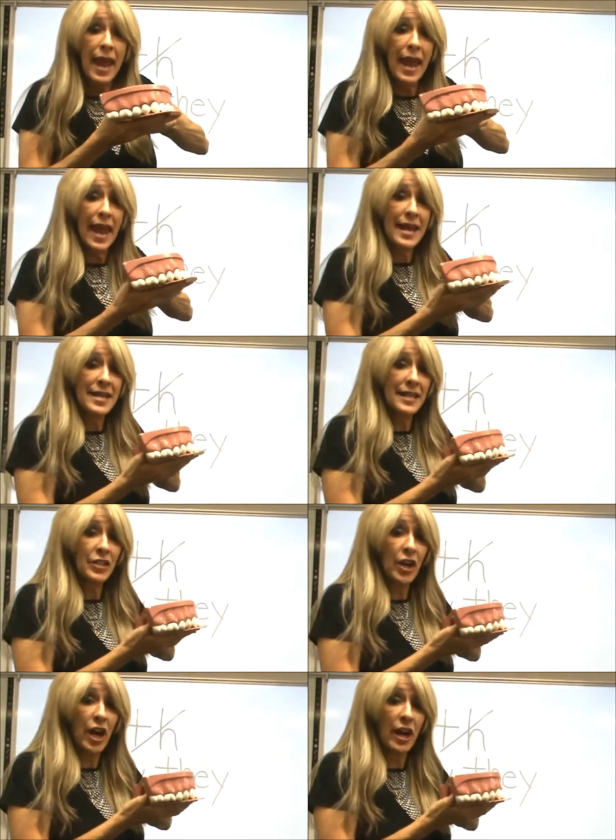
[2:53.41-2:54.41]
and the
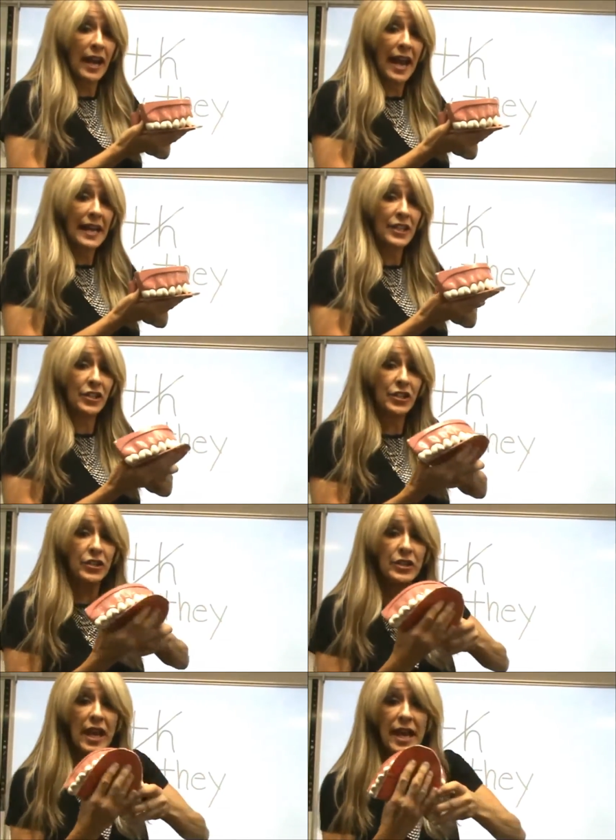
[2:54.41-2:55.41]
tongue
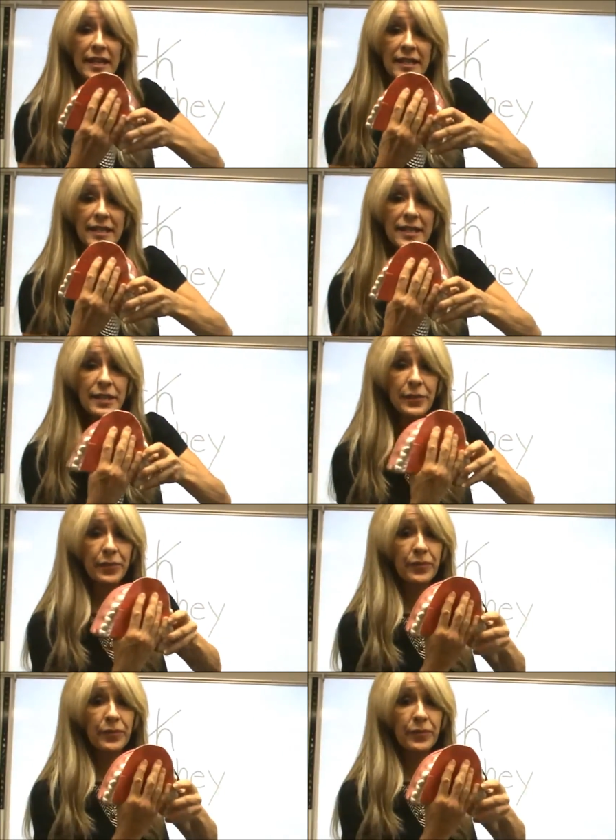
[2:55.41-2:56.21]
extends.